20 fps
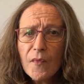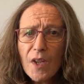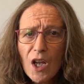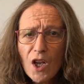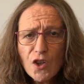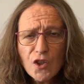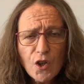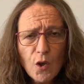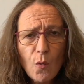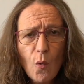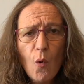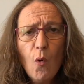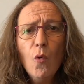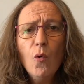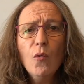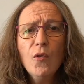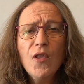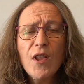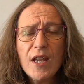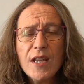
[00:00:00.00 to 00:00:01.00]
So all
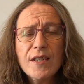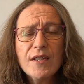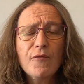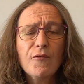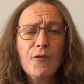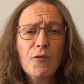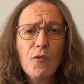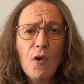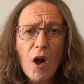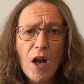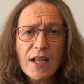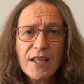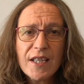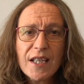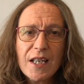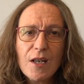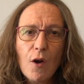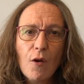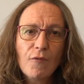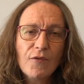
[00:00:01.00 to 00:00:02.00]
these variety
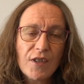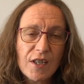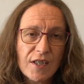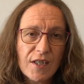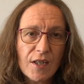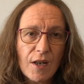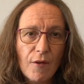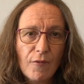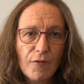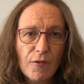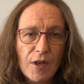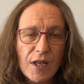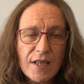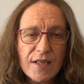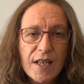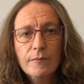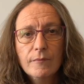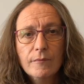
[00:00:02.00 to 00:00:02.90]
of discoveries.